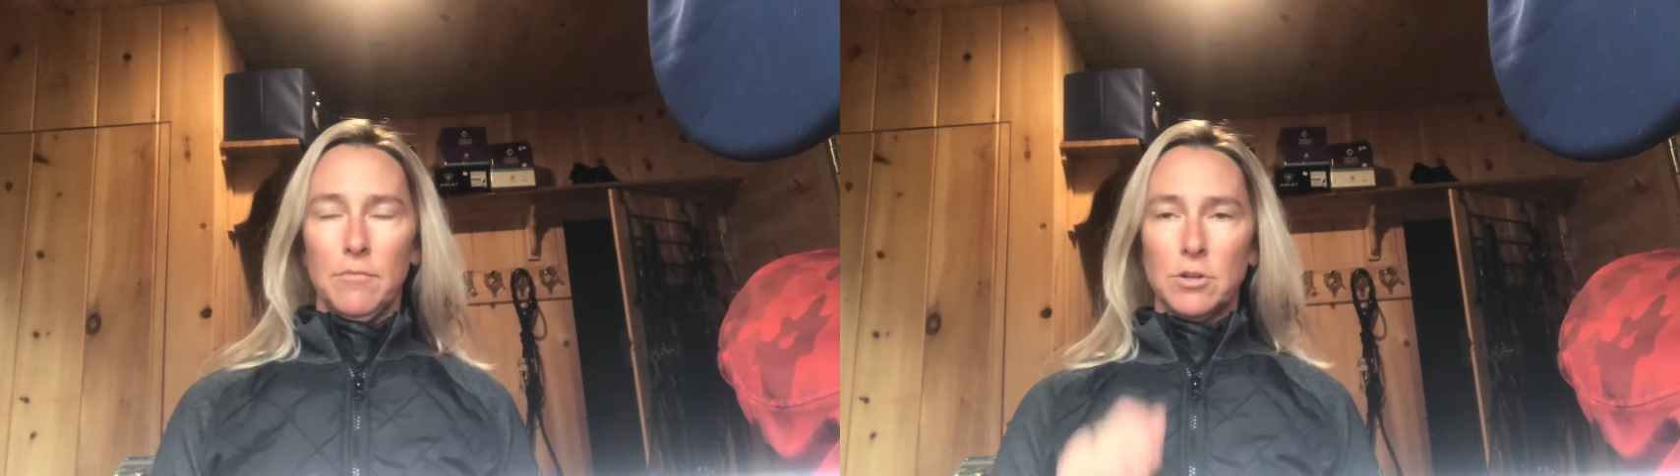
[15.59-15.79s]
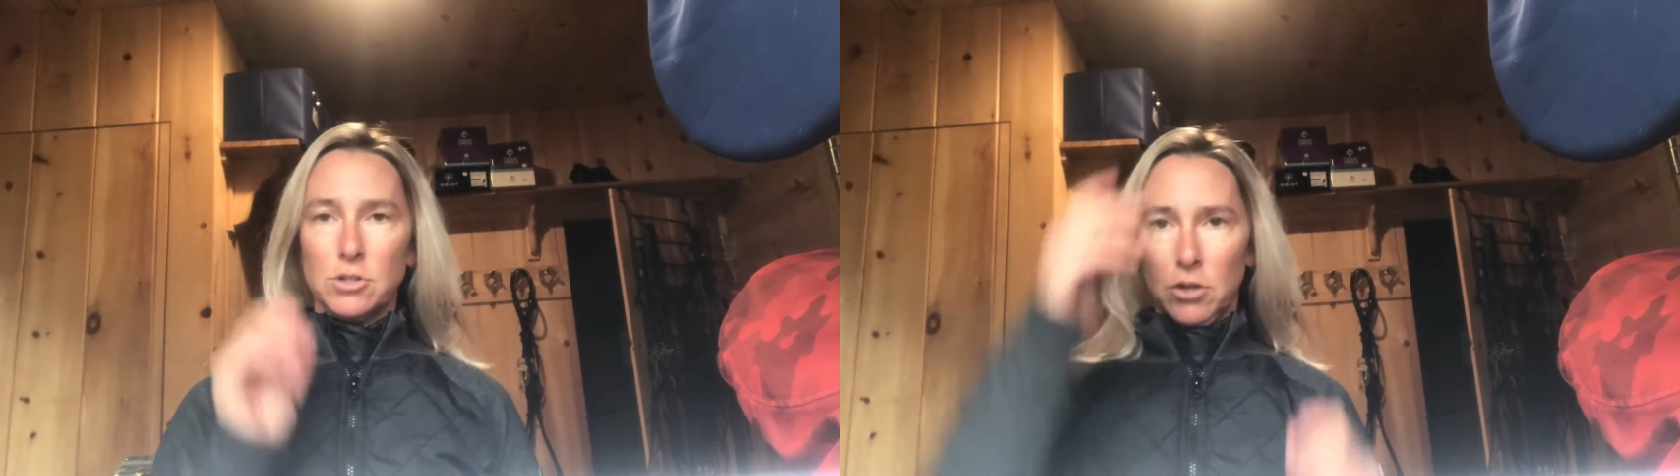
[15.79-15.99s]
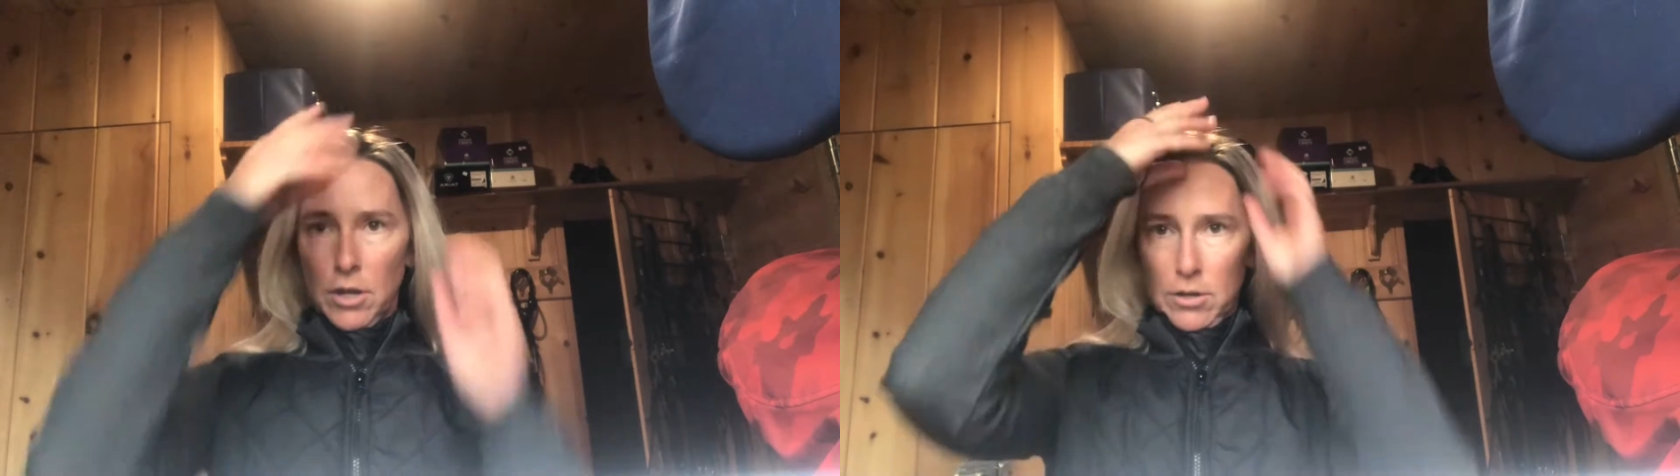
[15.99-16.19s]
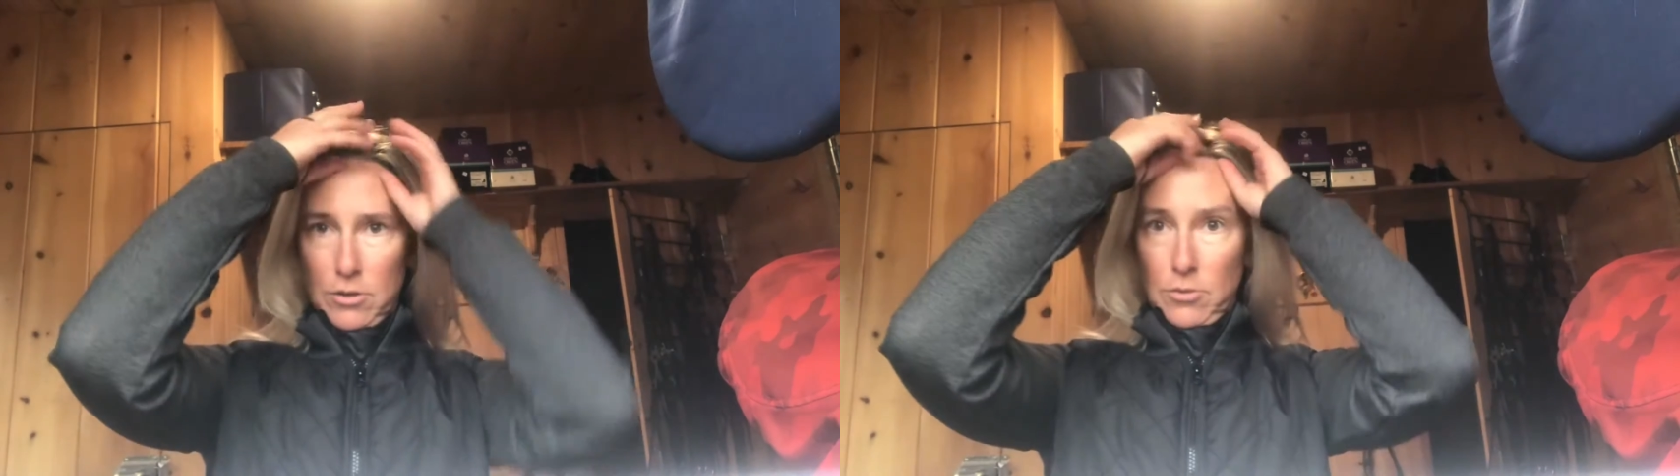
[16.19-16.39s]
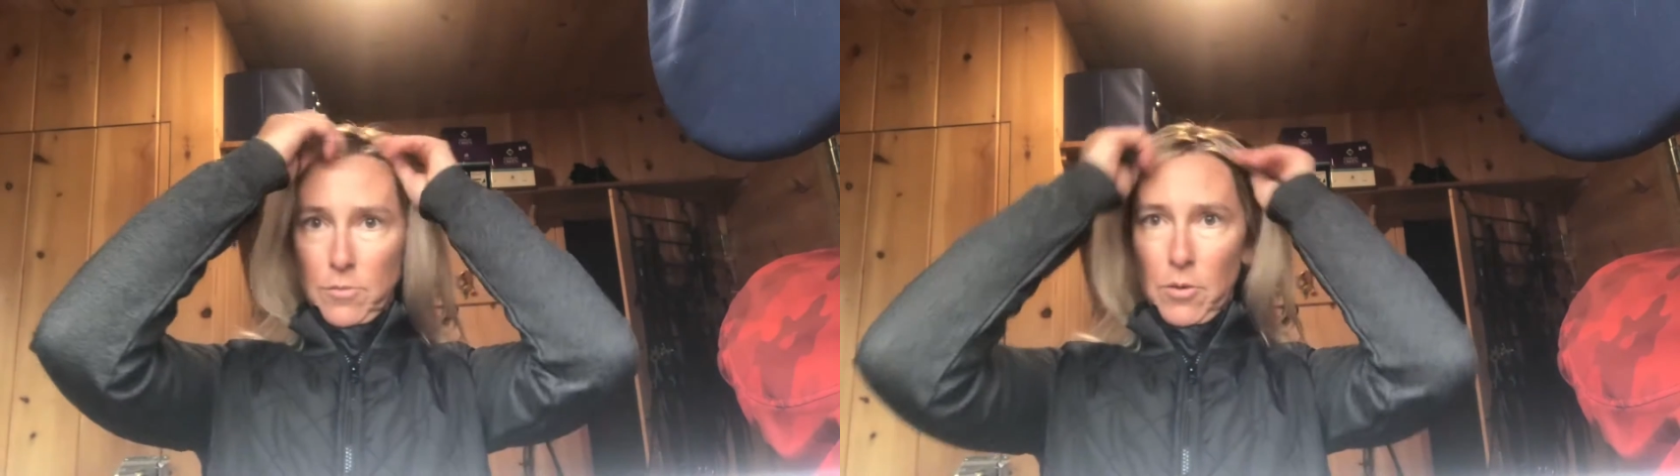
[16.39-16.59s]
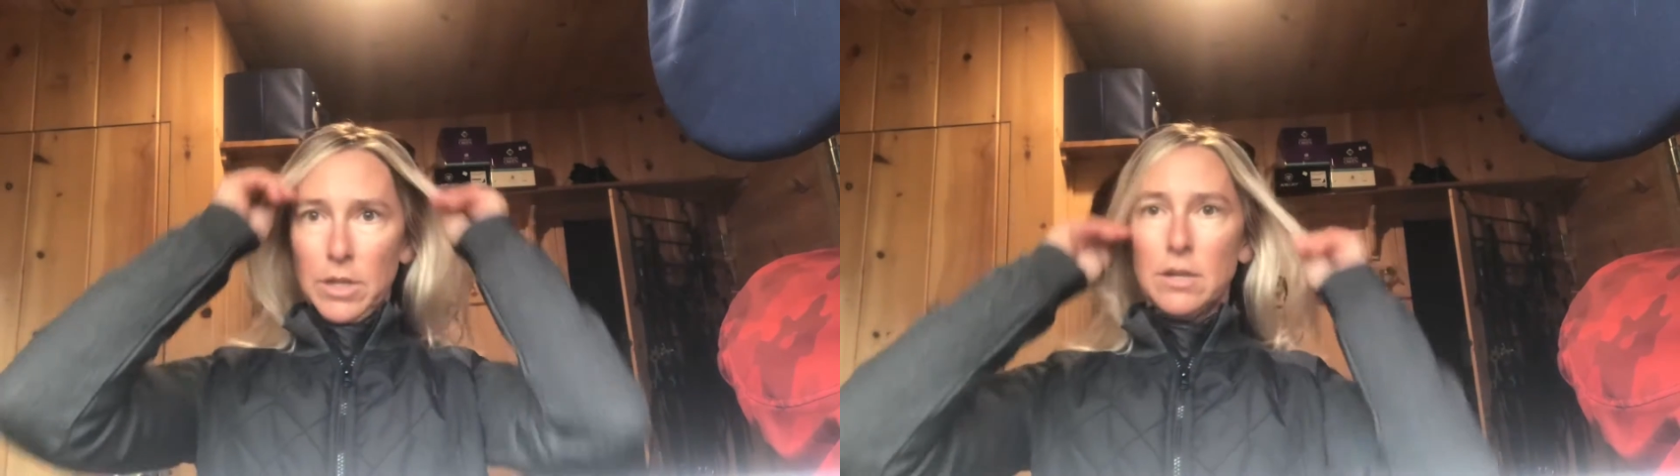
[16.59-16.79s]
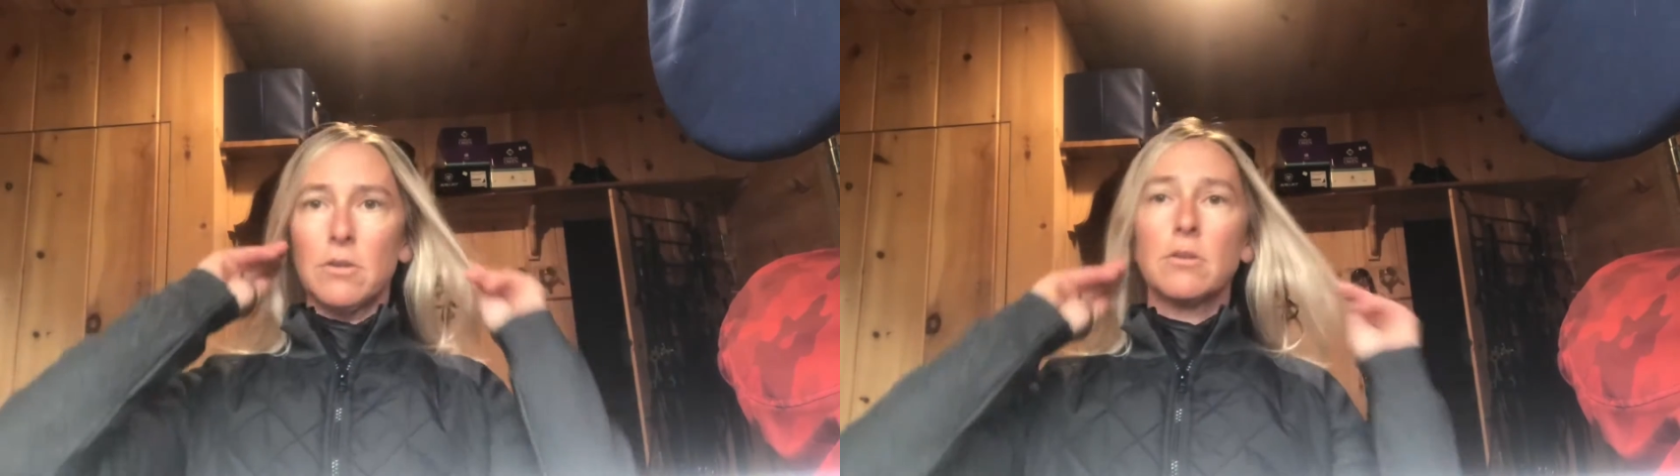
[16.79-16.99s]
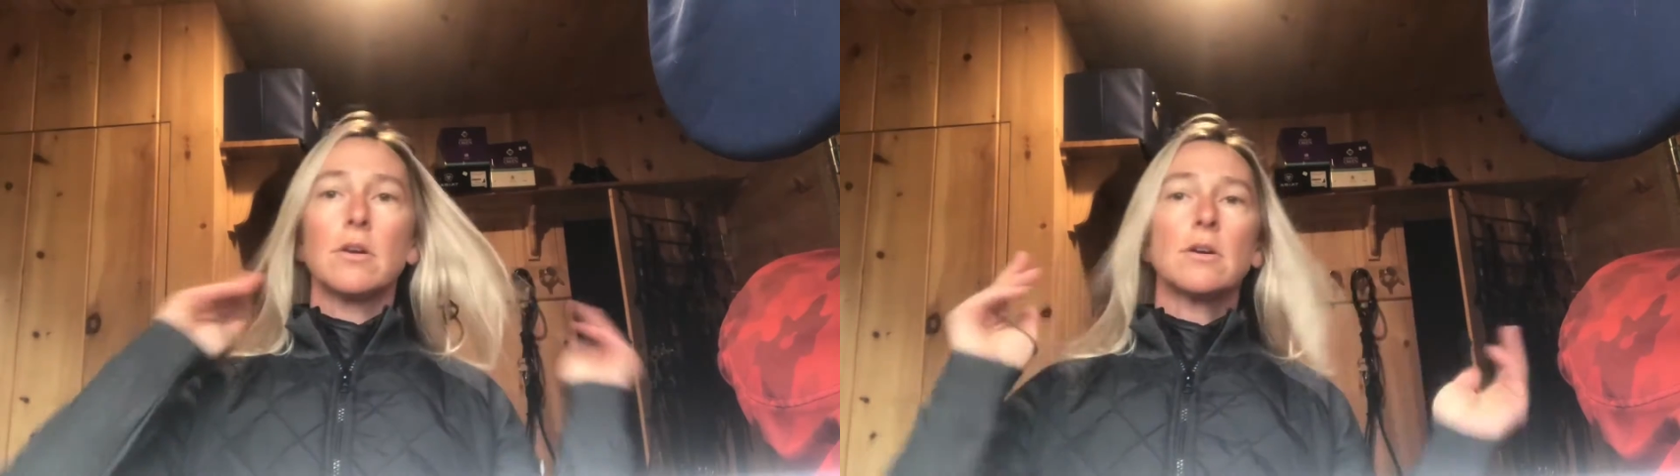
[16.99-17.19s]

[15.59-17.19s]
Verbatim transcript: I'm gonna show you how to do the ponytail.